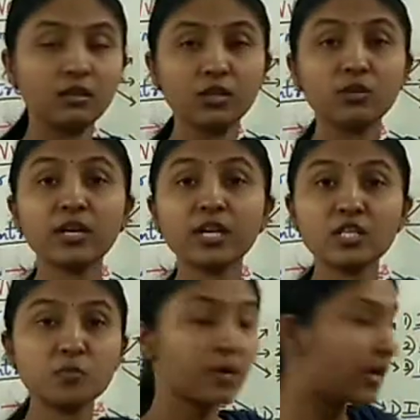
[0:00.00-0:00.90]
during
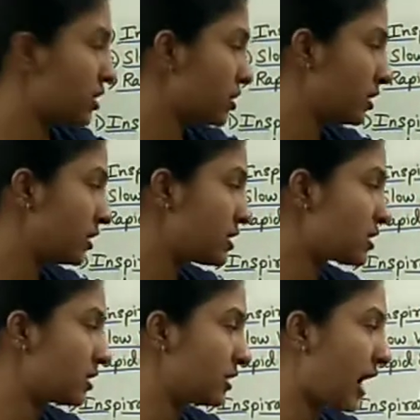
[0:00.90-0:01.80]
inspiration, this
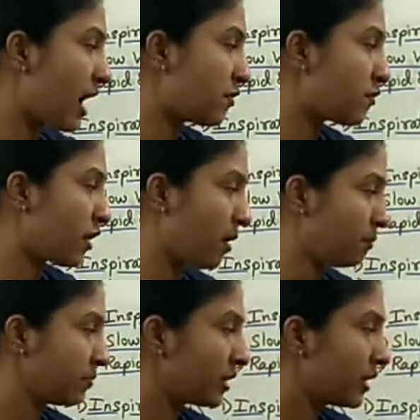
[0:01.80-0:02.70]

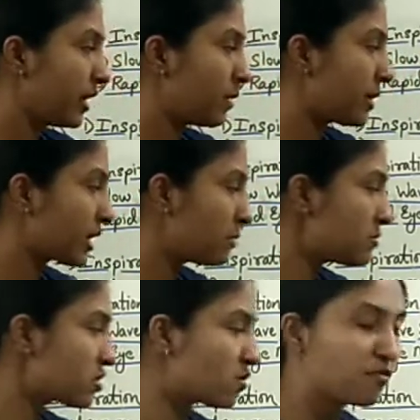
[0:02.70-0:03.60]
diaphragm, it
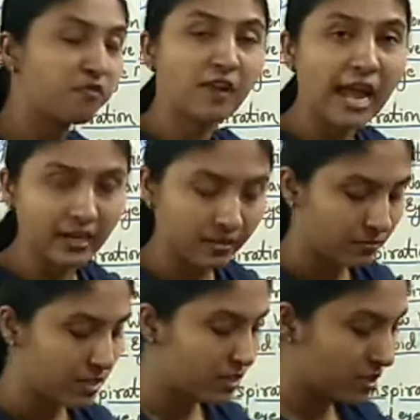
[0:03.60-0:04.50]
becomes flat,
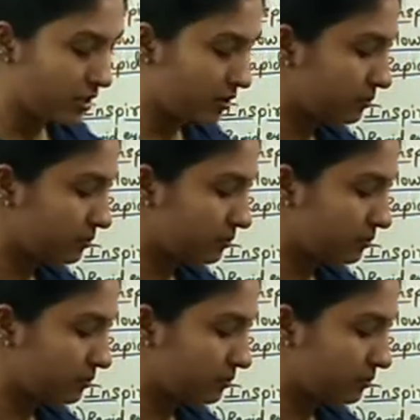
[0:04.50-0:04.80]
isn't it?